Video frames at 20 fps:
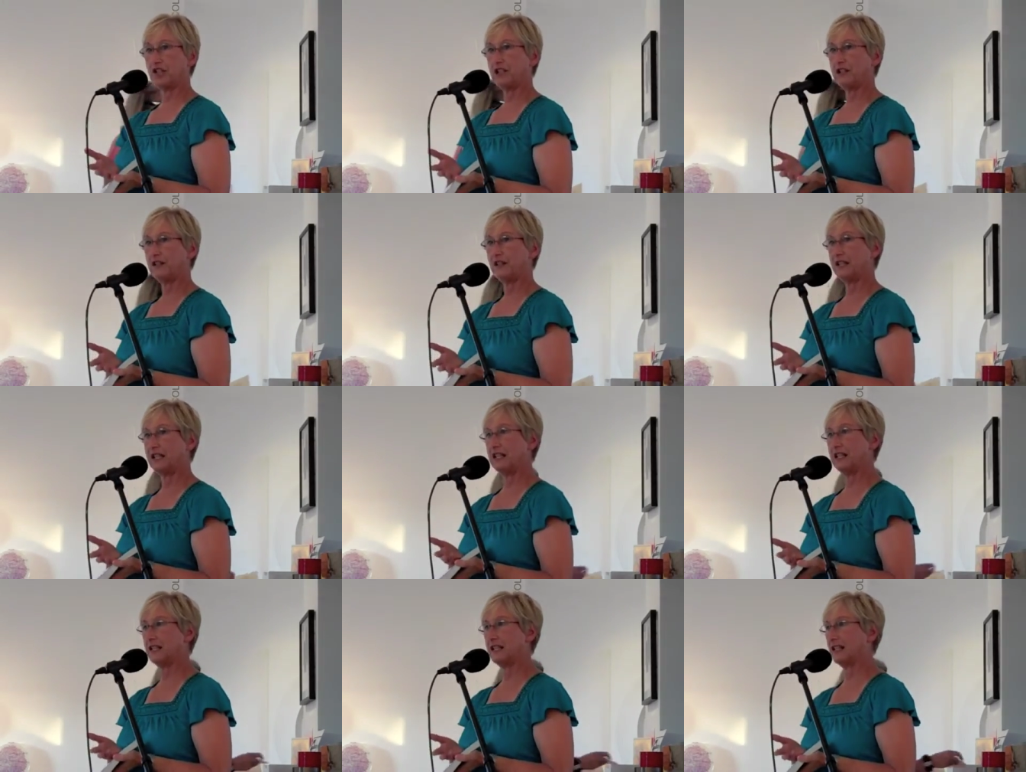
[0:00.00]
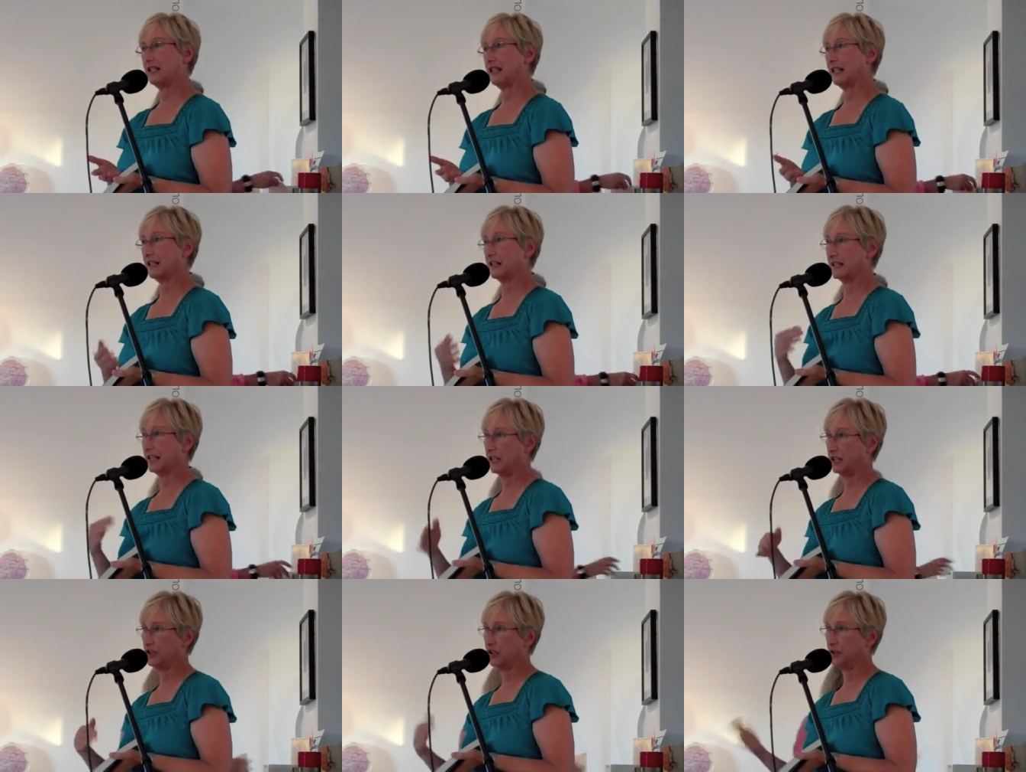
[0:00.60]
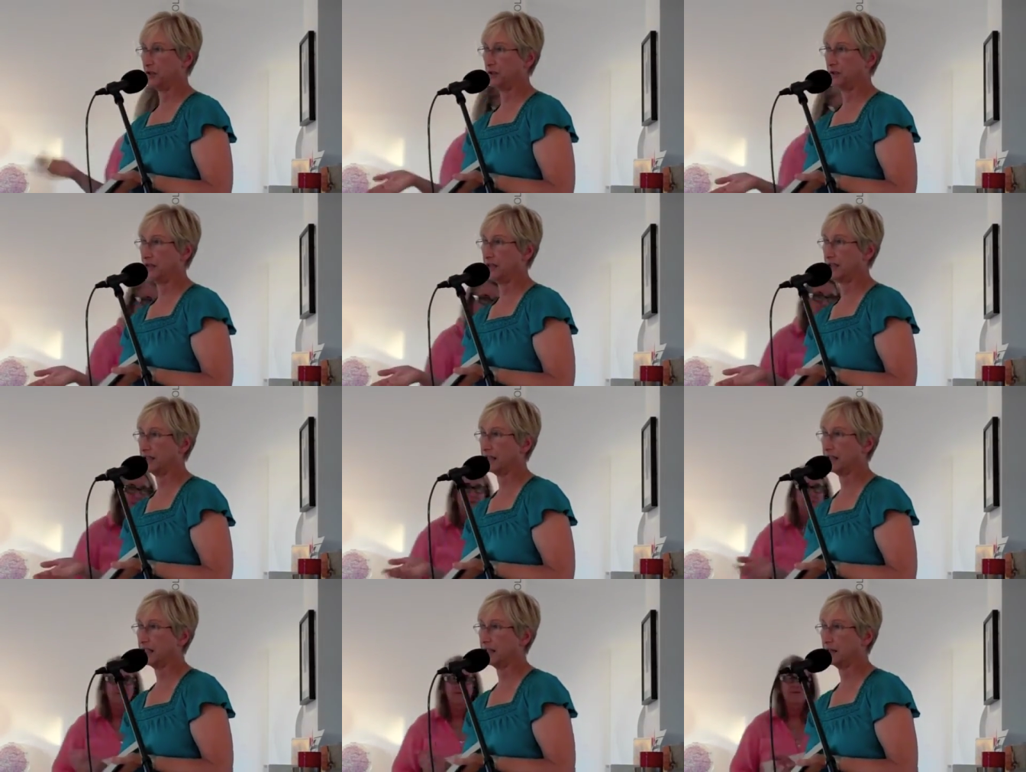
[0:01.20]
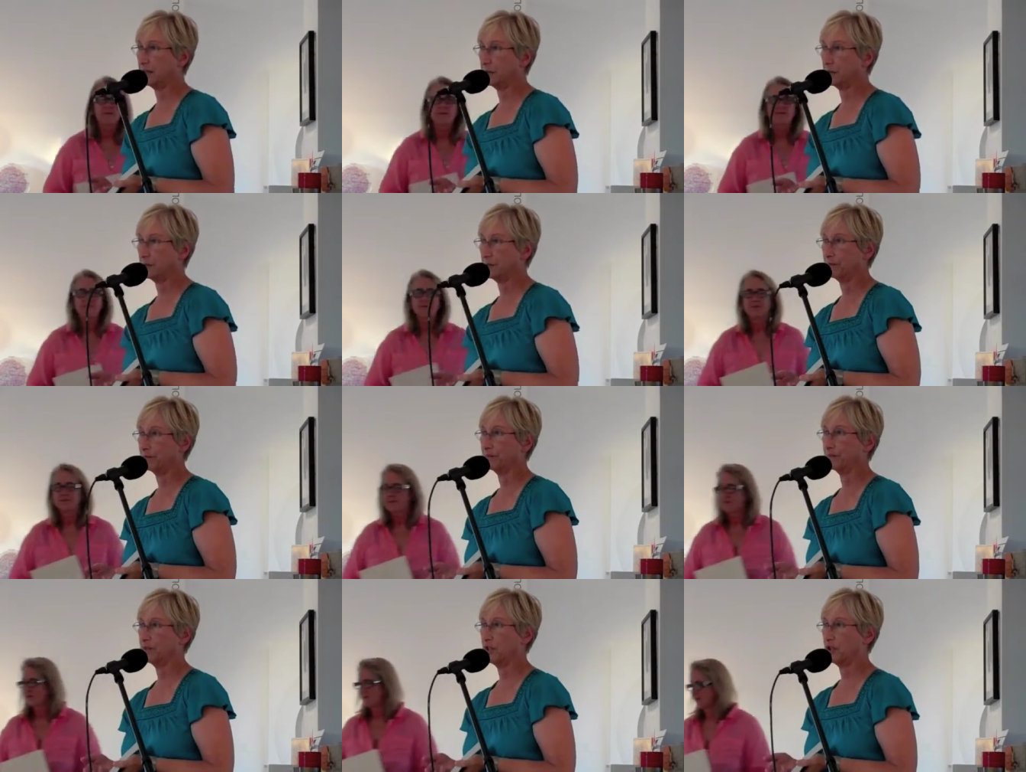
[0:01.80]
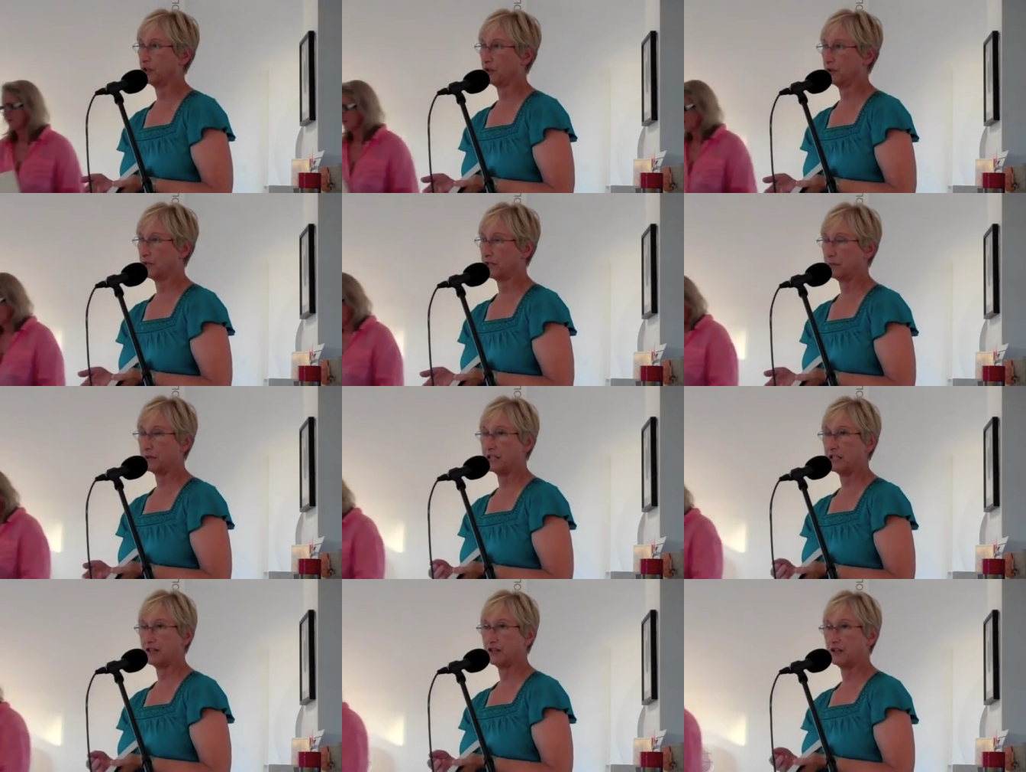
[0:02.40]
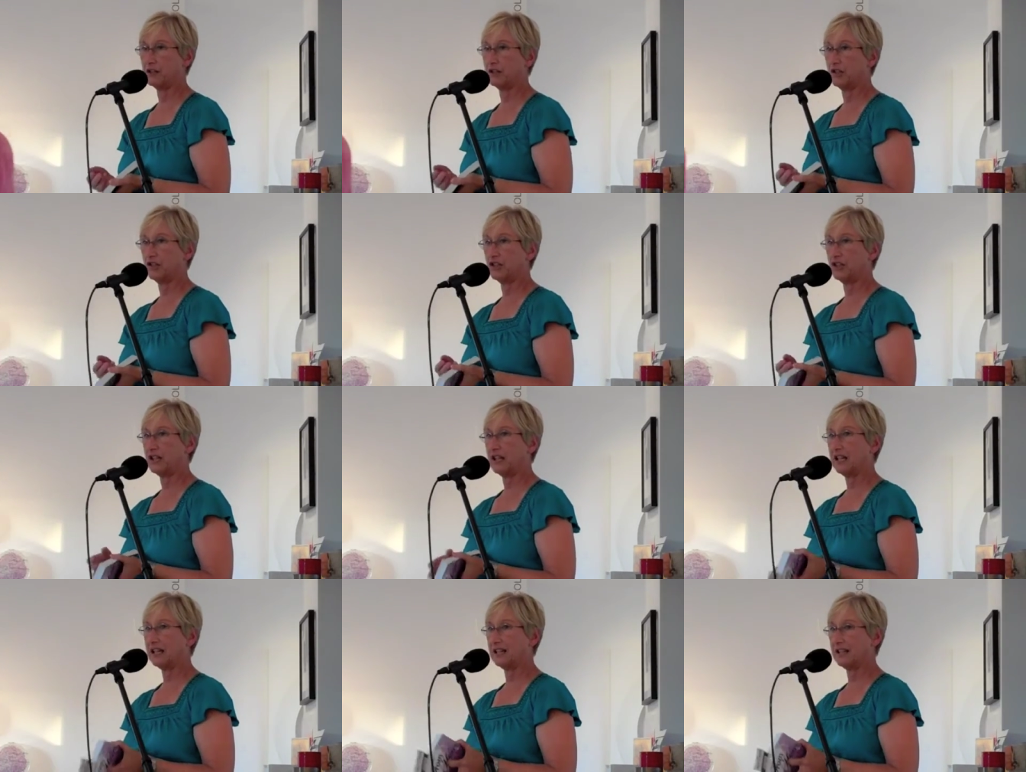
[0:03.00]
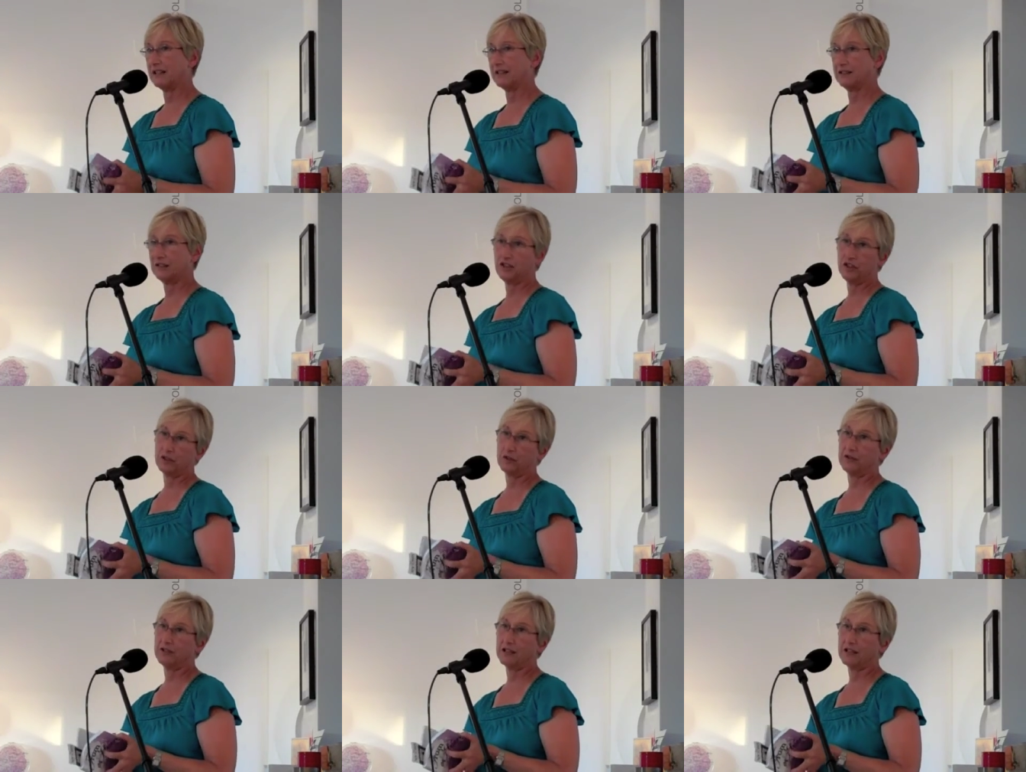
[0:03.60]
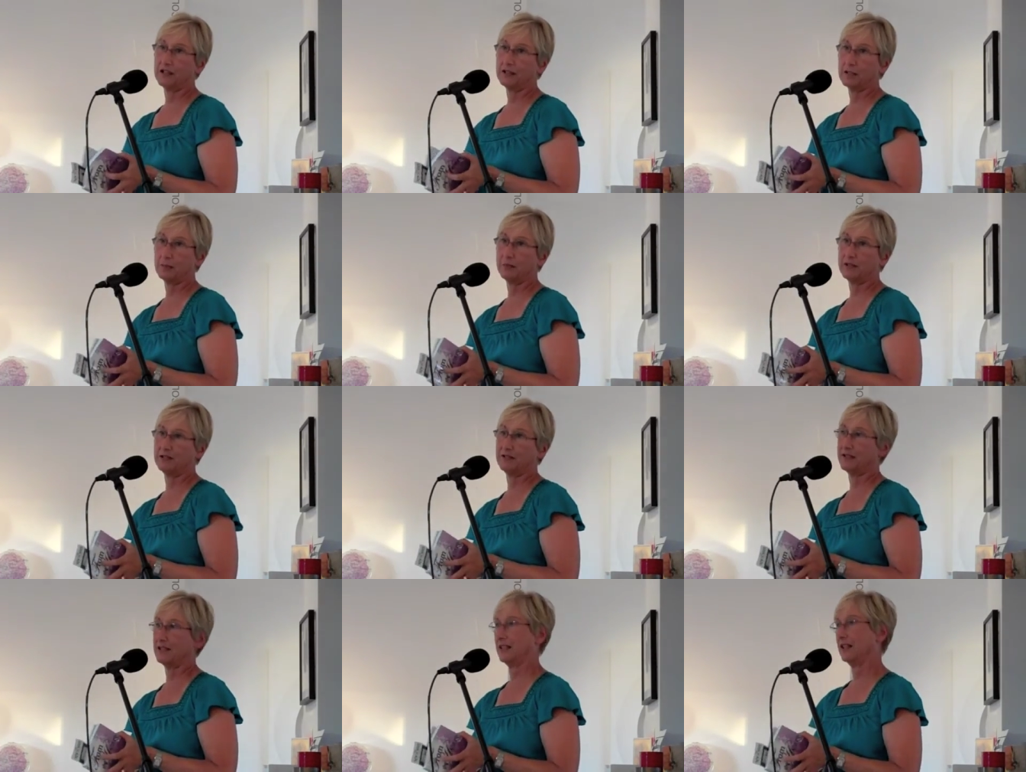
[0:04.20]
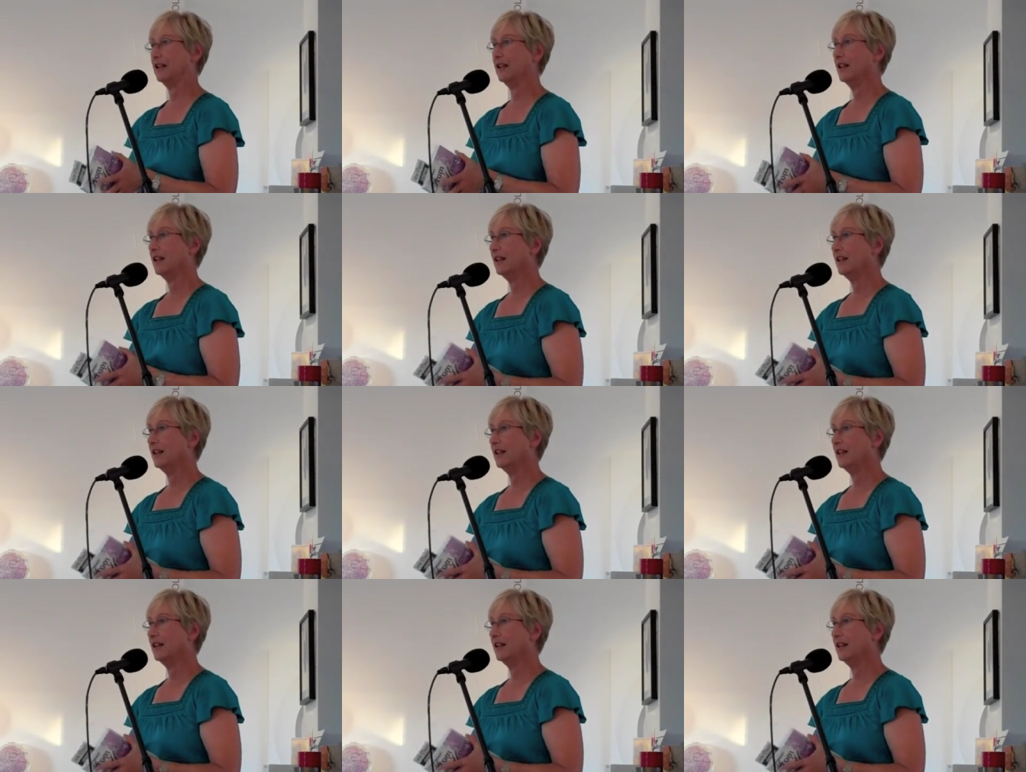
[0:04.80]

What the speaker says: charities like St. Jude's Children's Research and Children's Hospitals.